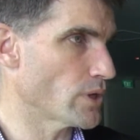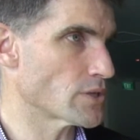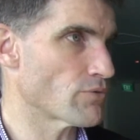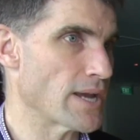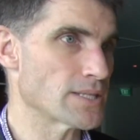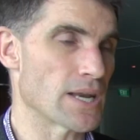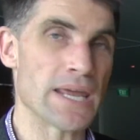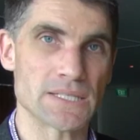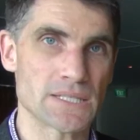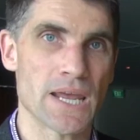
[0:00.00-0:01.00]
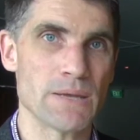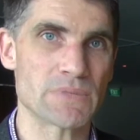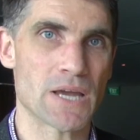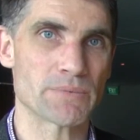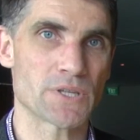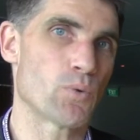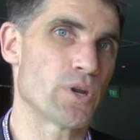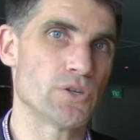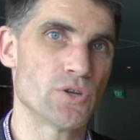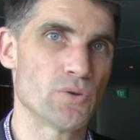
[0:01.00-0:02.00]
It's a race that eats teams up, so
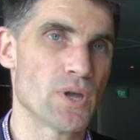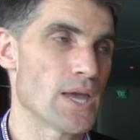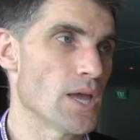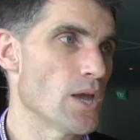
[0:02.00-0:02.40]
what do?